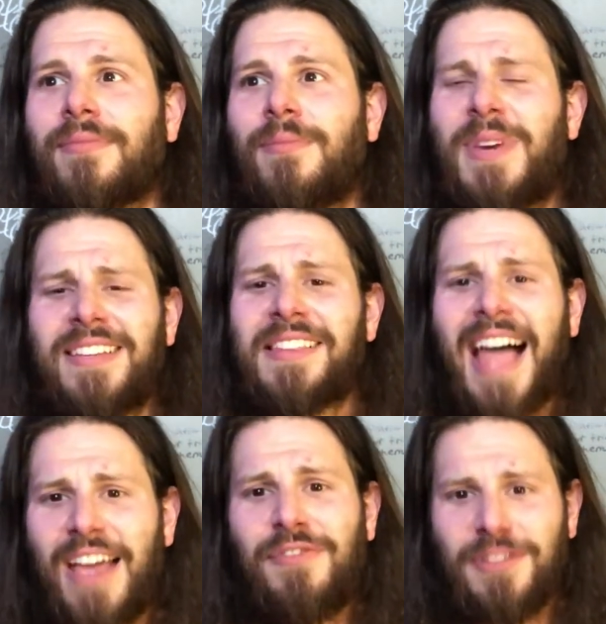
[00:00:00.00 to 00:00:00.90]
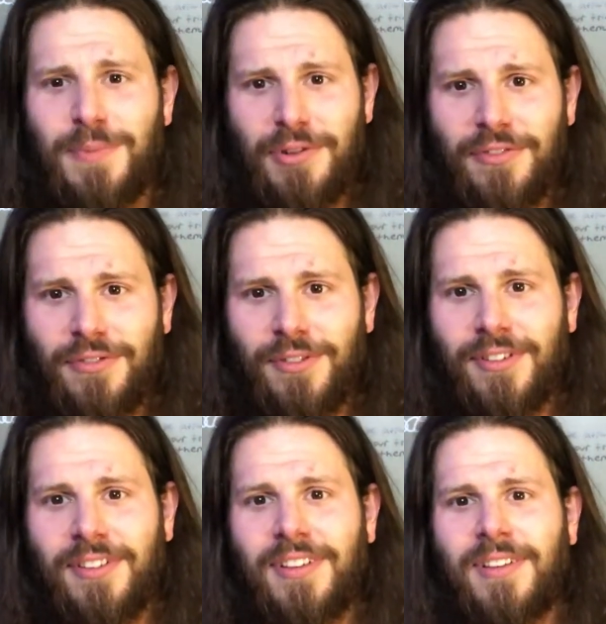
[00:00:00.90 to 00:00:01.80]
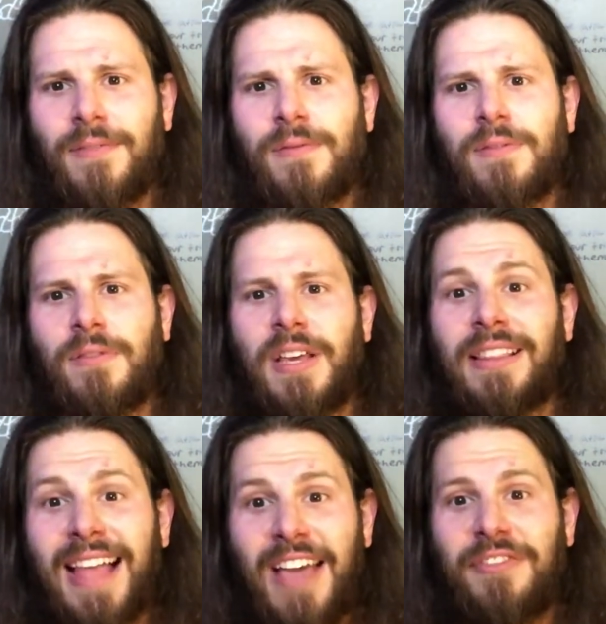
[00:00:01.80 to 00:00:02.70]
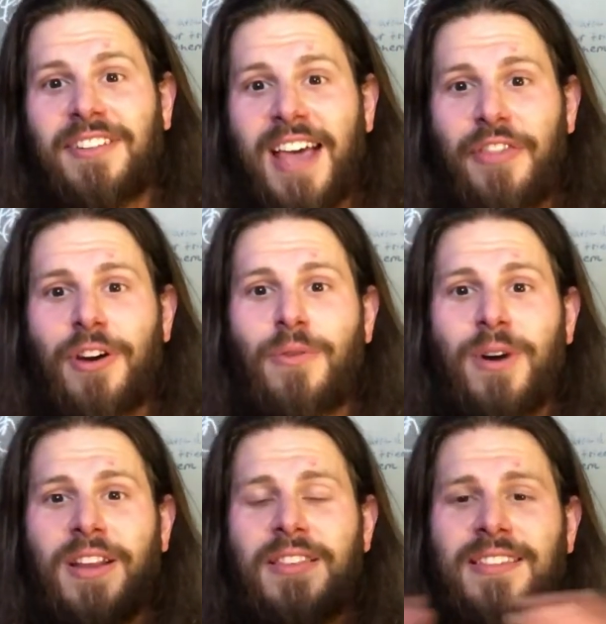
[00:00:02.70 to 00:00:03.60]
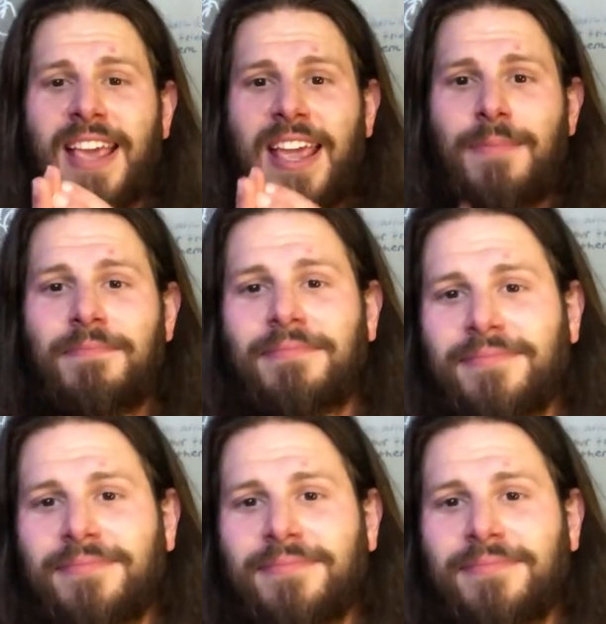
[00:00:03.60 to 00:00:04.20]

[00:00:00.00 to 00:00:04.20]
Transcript: Because life is beautiful. And life and death are one and the same.